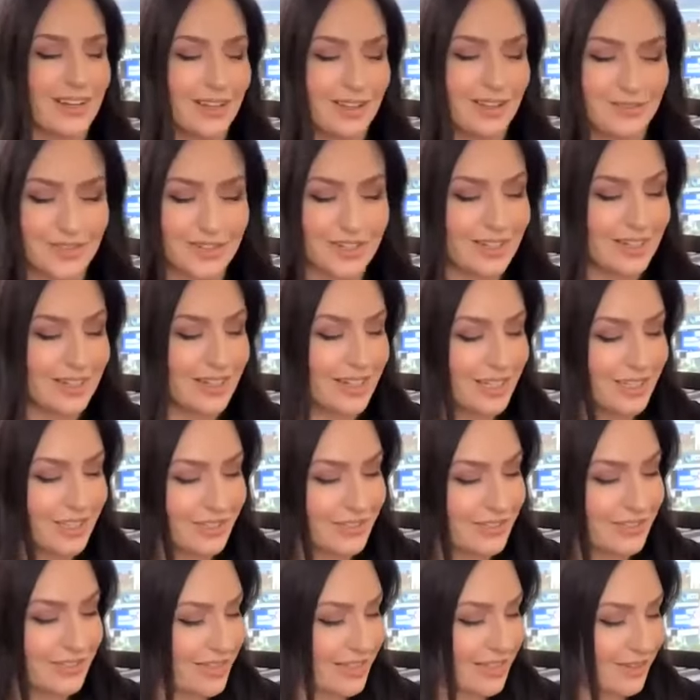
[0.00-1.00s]
love it. I
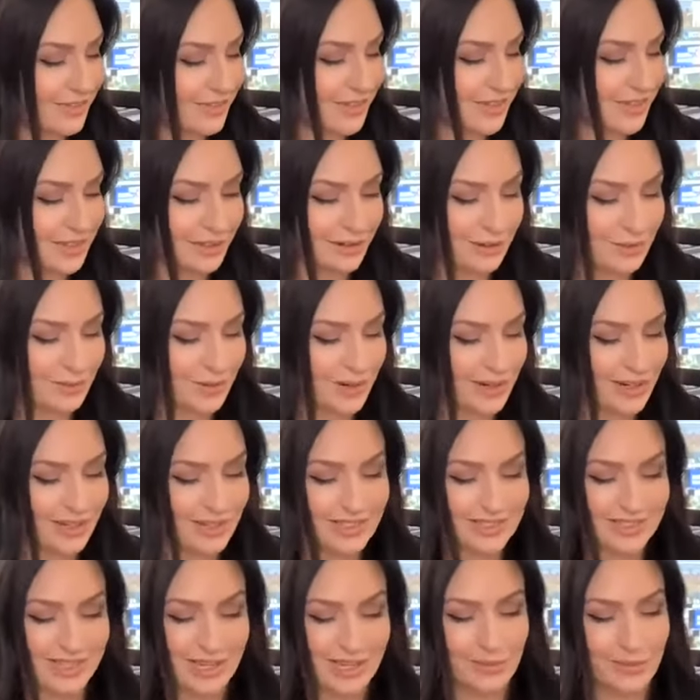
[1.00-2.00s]
do. I love all our
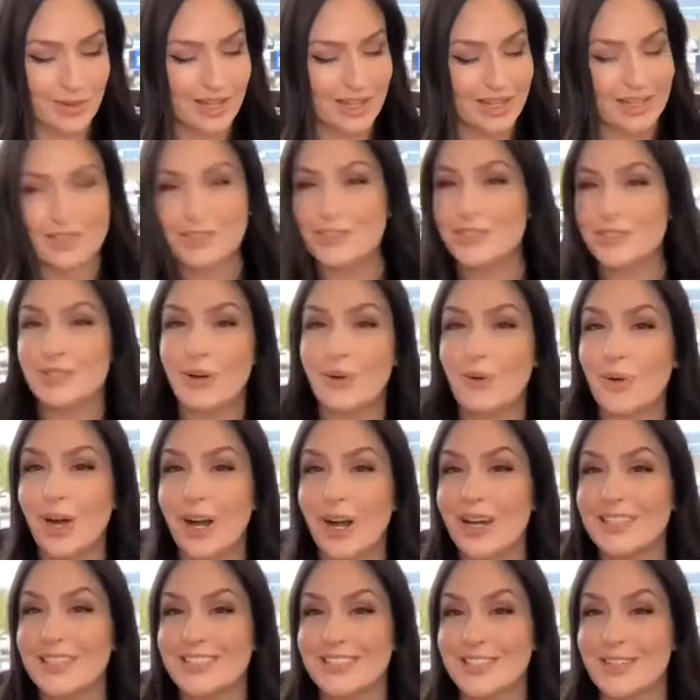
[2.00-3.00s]
products that way. It's so
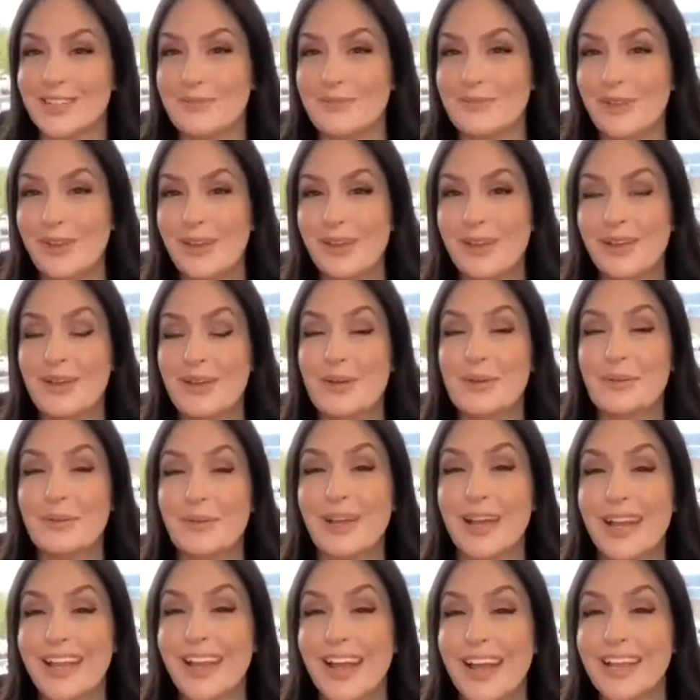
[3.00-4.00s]
awesome.
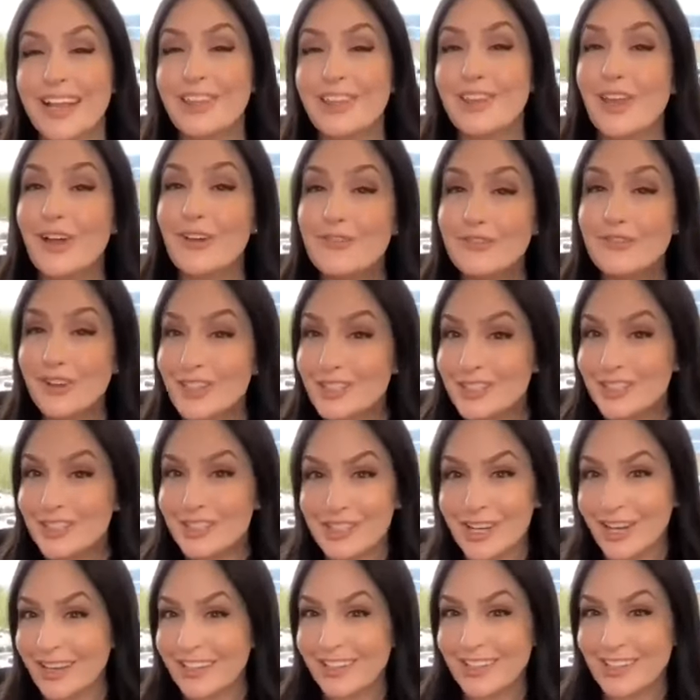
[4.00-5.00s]
Well, I'd love for us to
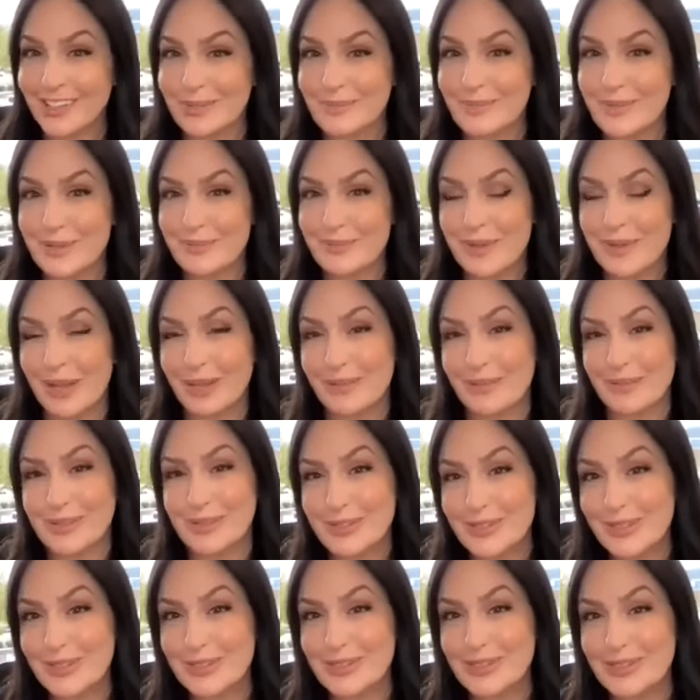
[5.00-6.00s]
talk a little bit about the
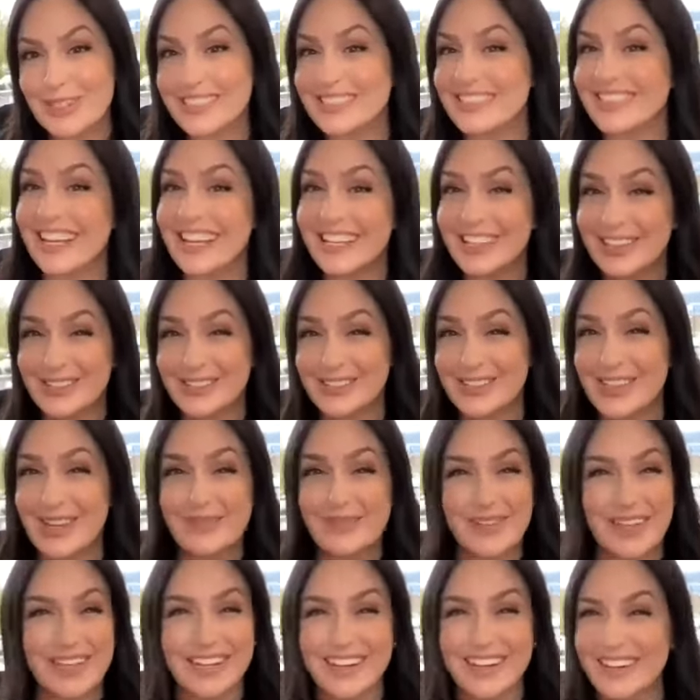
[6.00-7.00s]
results, because like you're saying,
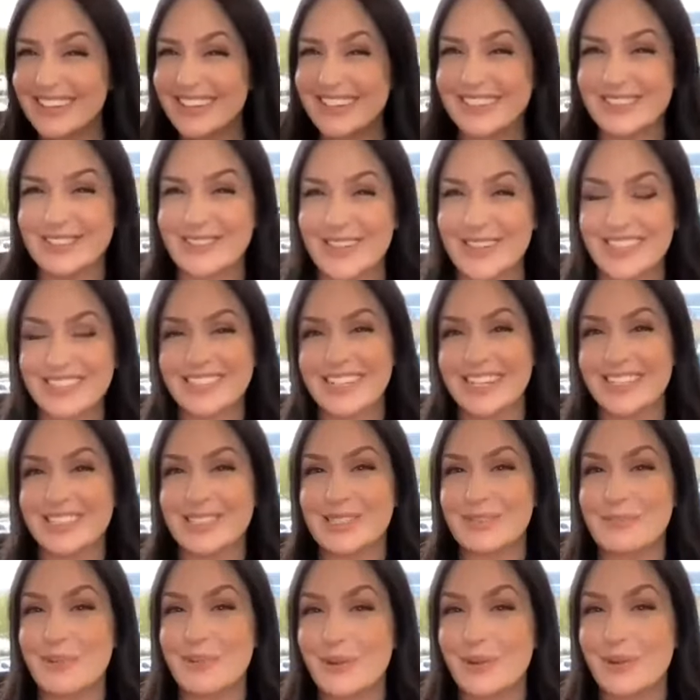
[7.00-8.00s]
we get all these great
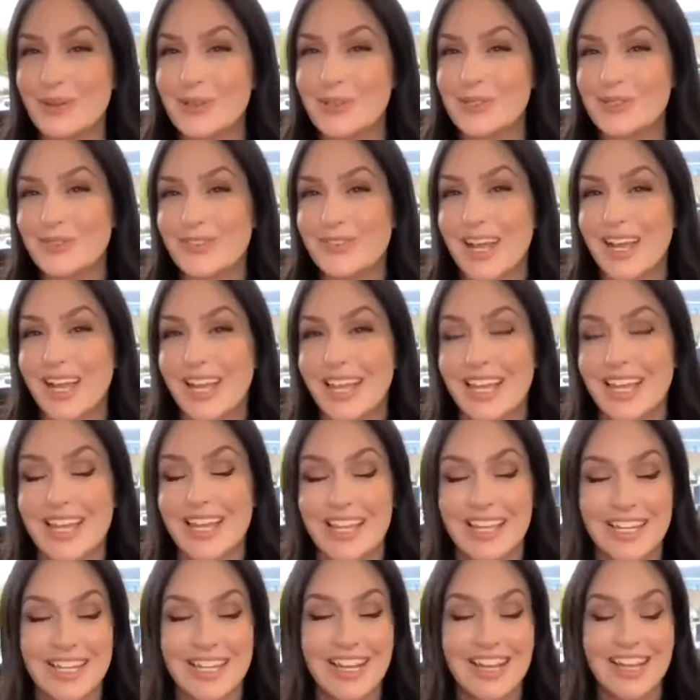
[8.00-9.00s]
testimonials flying
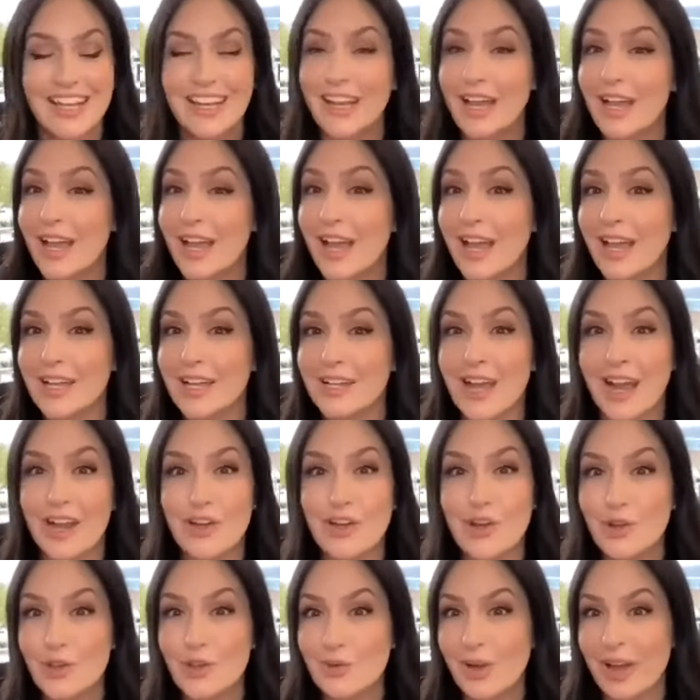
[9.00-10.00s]
in, and I
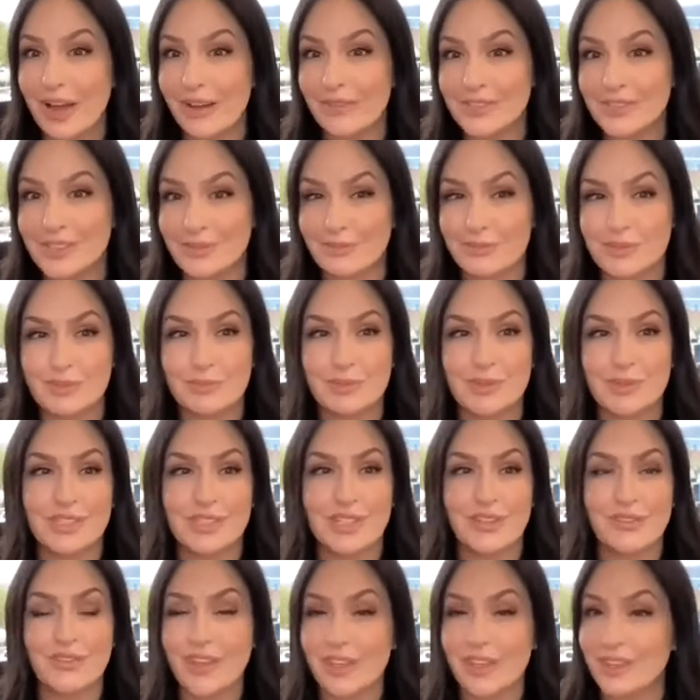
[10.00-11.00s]
know you have some
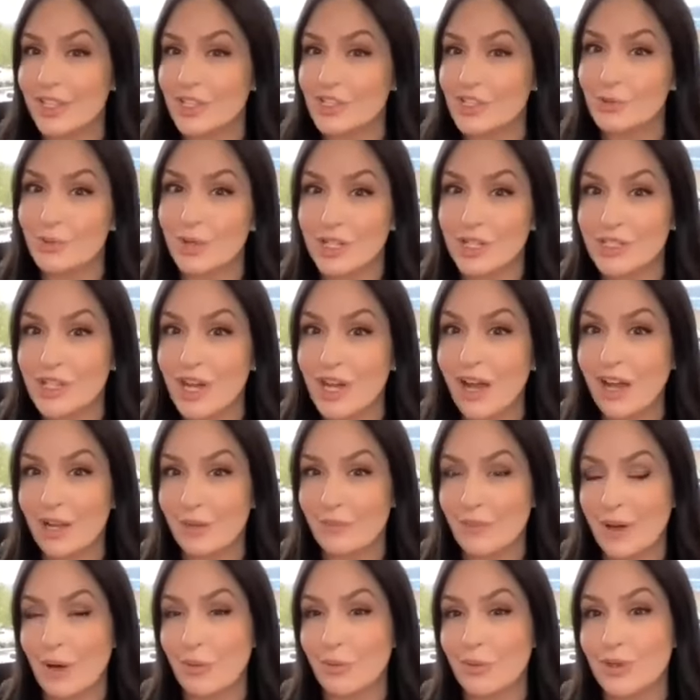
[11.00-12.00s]
specific things you want to talk
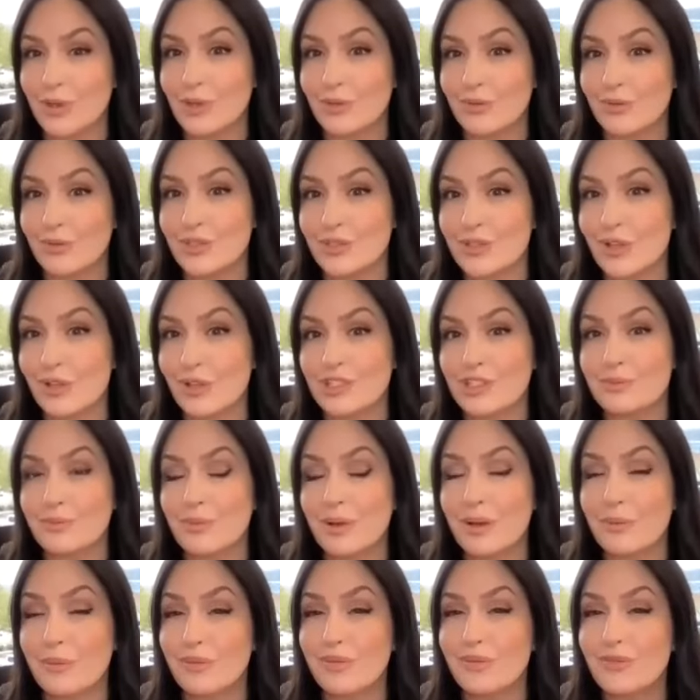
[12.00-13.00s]
about with the results.
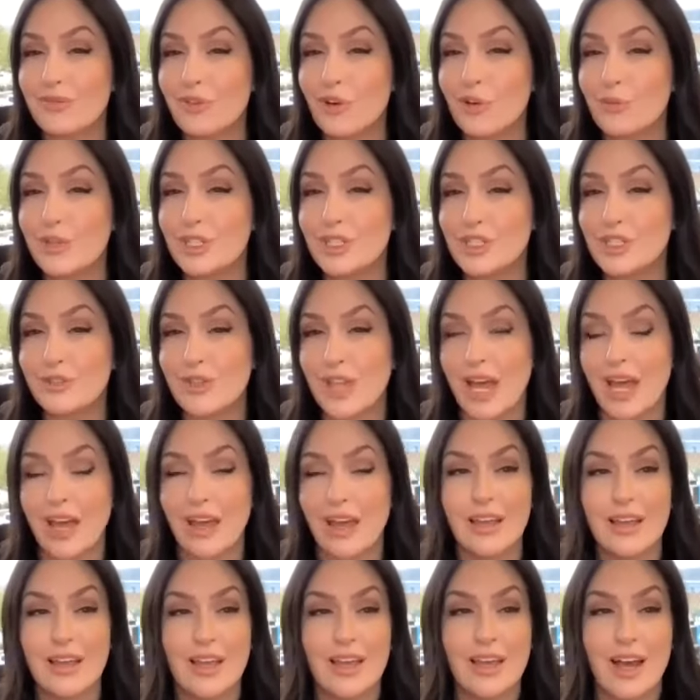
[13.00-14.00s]
But before we do
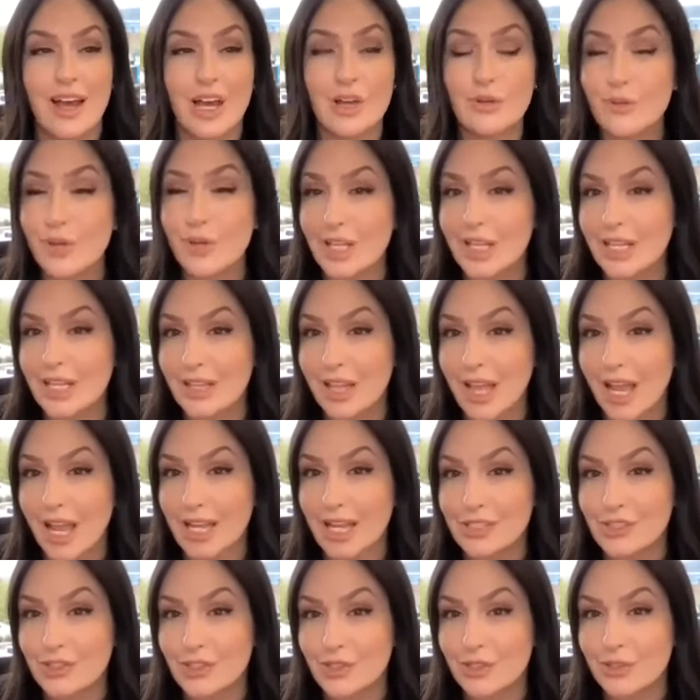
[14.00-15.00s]
that, I'd really
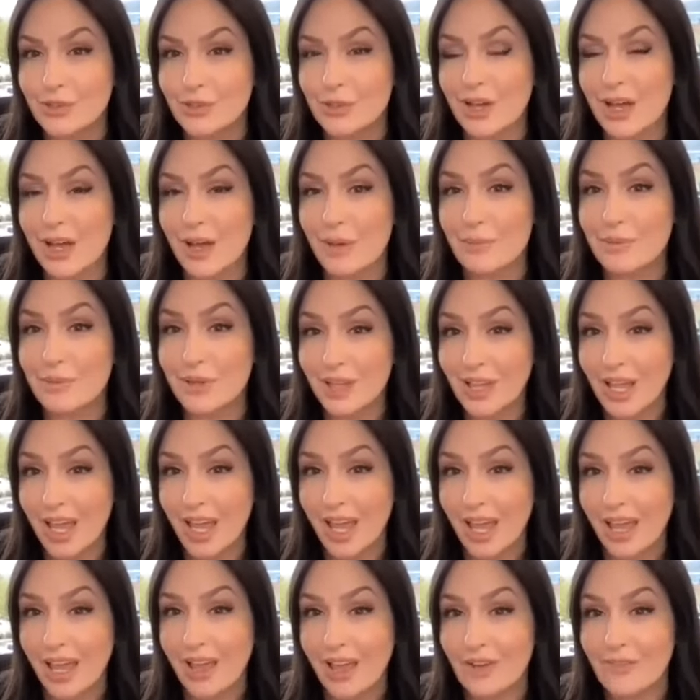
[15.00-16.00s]
like to
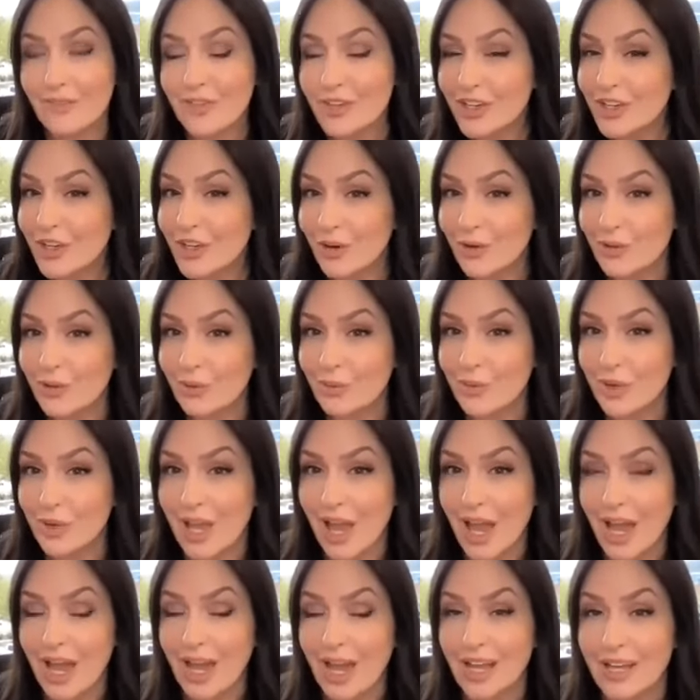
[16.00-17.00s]
play a video that we
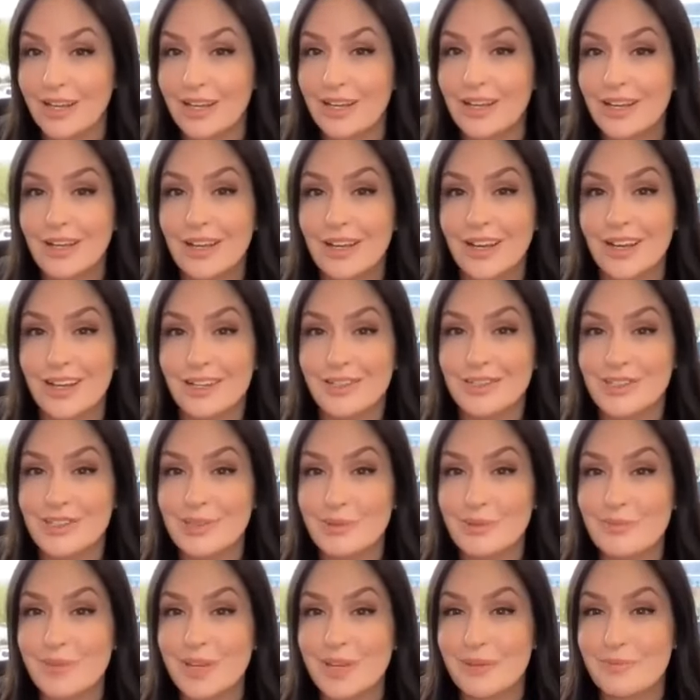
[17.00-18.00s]
had
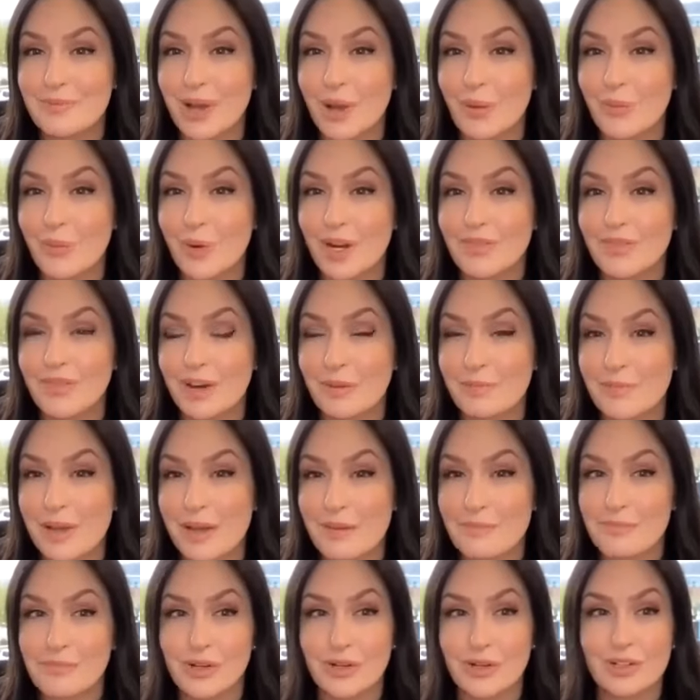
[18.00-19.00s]
submitted by one of our
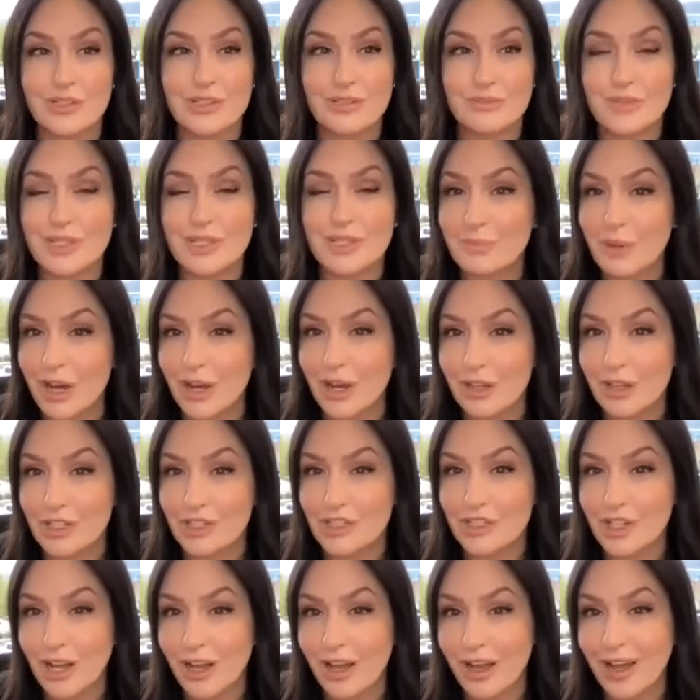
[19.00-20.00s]
members, Miss Paula
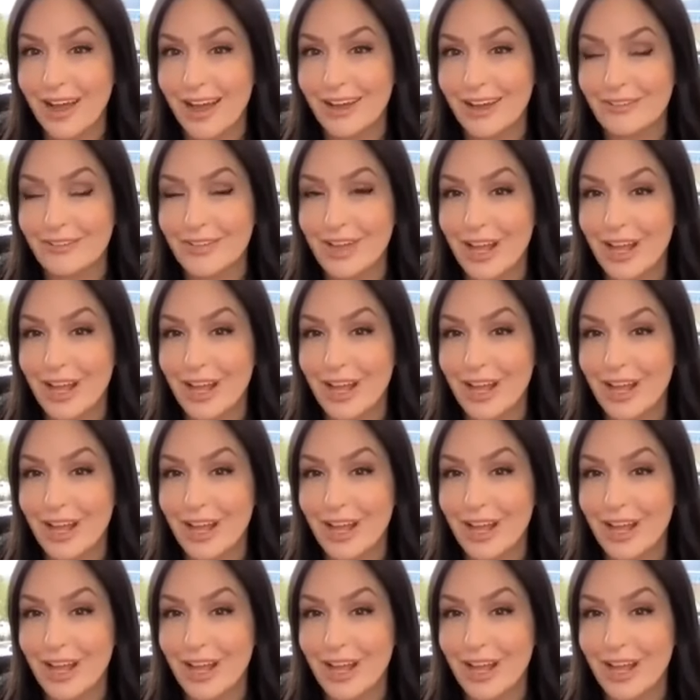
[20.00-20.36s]
Shaw out of